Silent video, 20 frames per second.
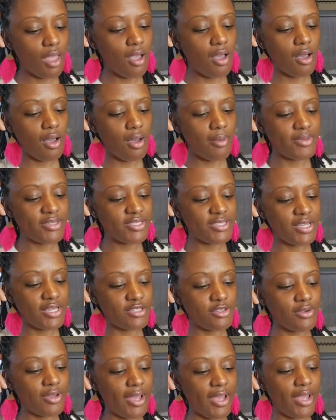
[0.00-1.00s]
Um, it
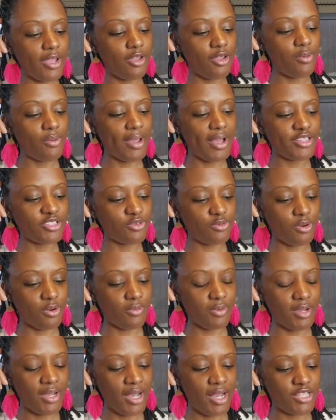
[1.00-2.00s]
says, okay, you would have to
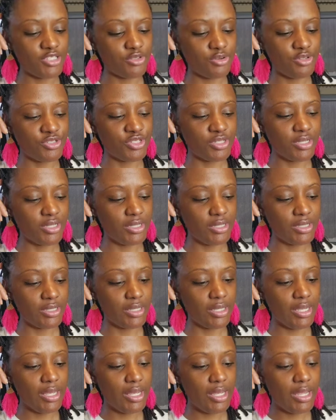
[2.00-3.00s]
work with God towards your
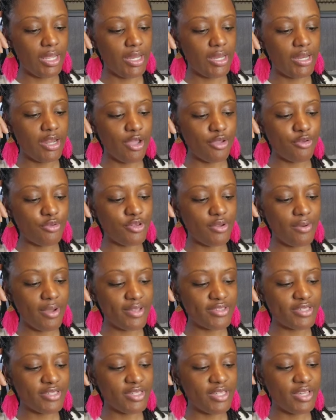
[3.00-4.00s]
healing. Now, you don't
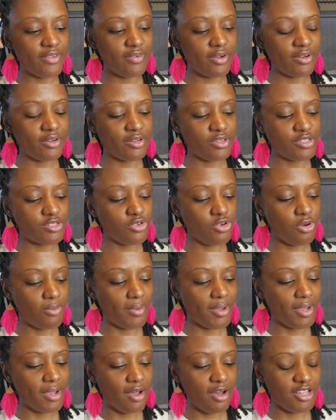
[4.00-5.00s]
have to live under the
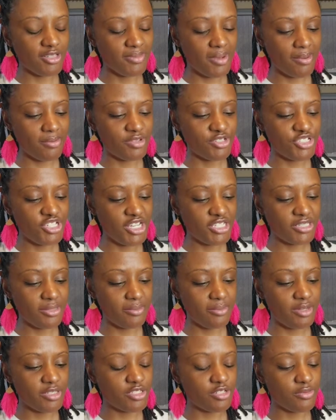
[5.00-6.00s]
torment caused by
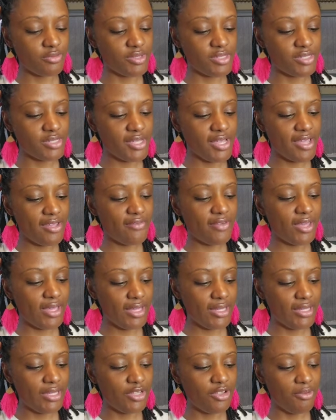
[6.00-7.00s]
rejection, but to receive
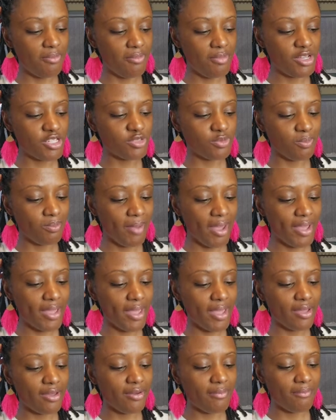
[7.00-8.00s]
healing, you must
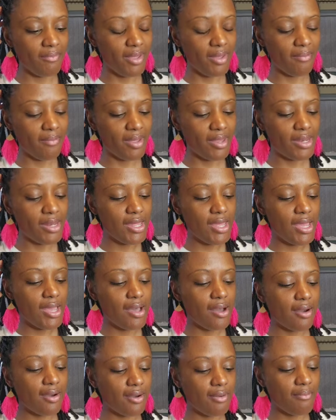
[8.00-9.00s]
make a commitment,
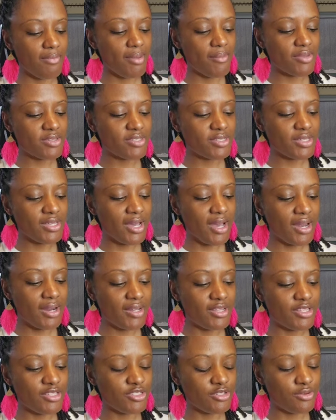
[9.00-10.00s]
a commitment to God
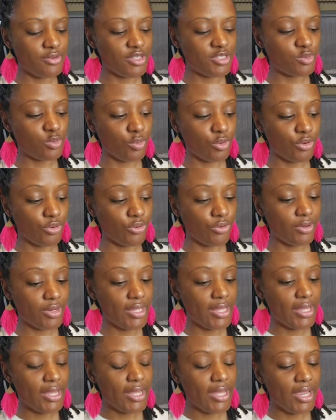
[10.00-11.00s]
and to His
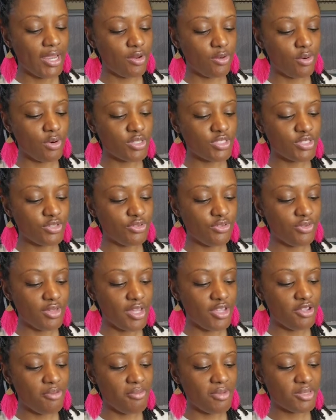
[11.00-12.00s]
Word. In order to do
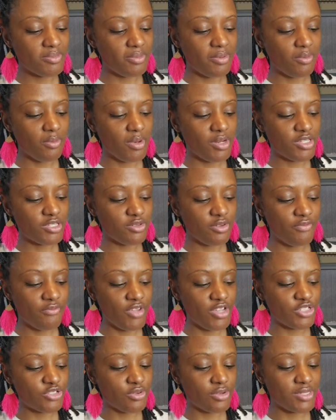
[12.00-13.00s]
that, you must be willing to
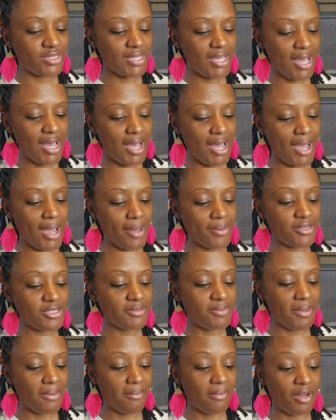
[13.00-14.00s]
invest your time,
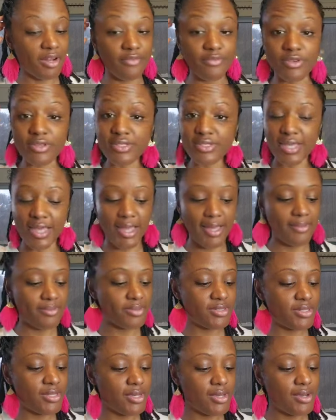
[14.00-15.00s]
spend money for
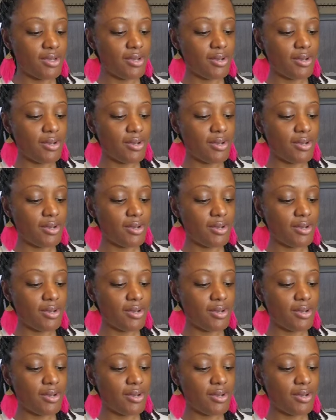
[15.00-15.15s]
tapes,